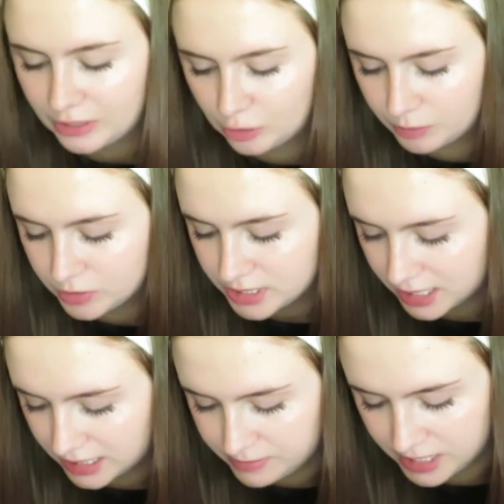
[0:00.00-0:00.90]
You will most
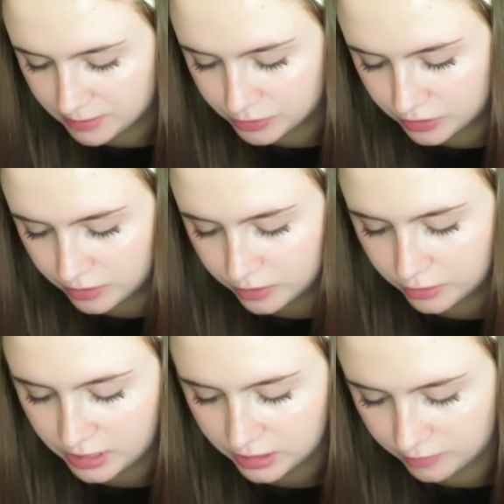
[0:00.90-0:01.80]
likely meet him during the
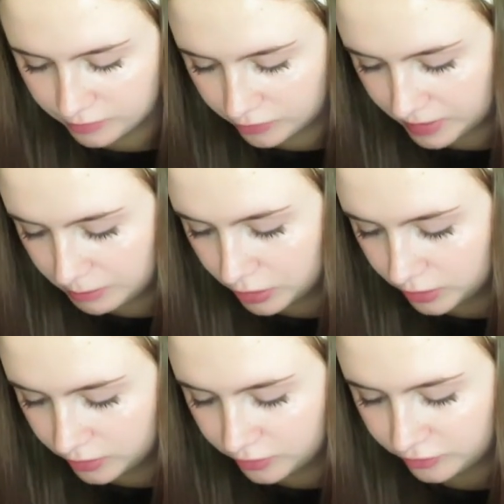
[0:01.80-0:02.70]
30th of
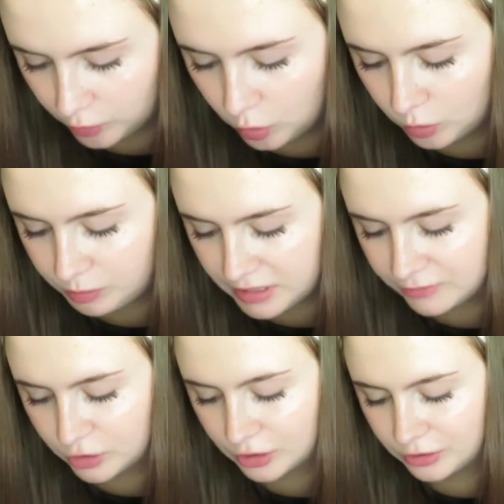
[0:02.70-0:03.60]
November, full
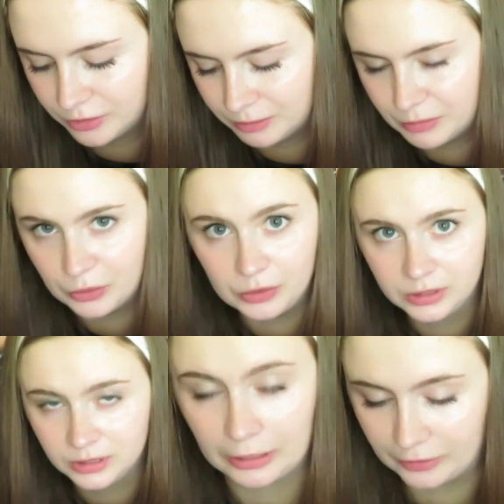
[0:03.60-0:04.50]
beaver
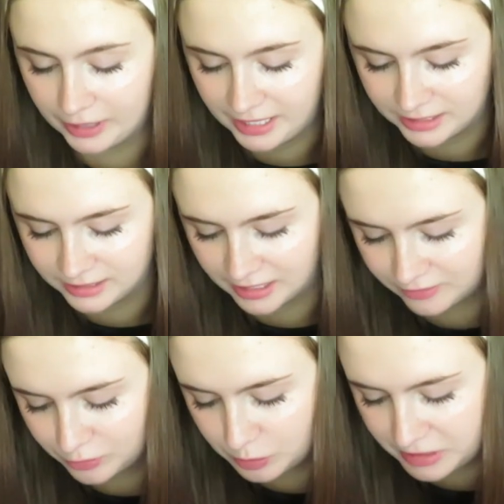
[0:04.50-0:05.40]
moon. Alright,
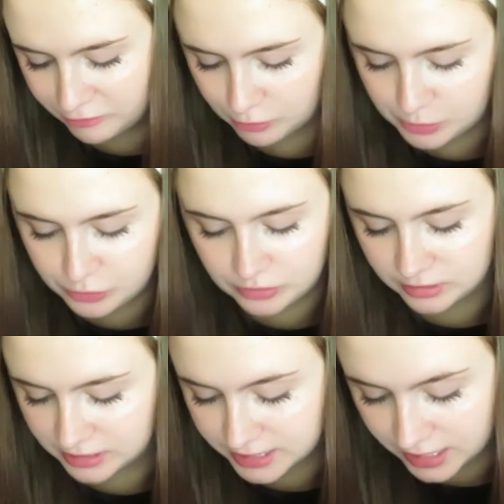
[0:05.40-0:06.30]
that full beaver moon,
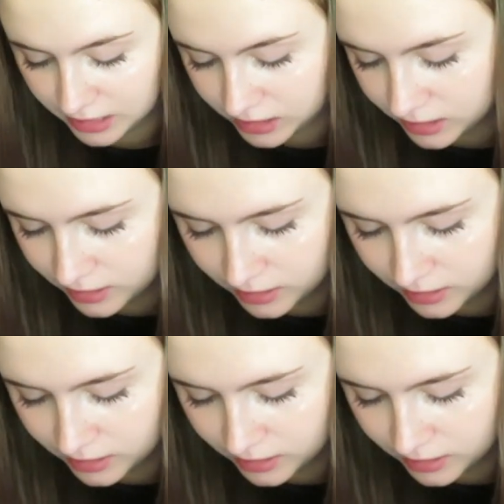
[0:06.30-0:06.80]
let's get it.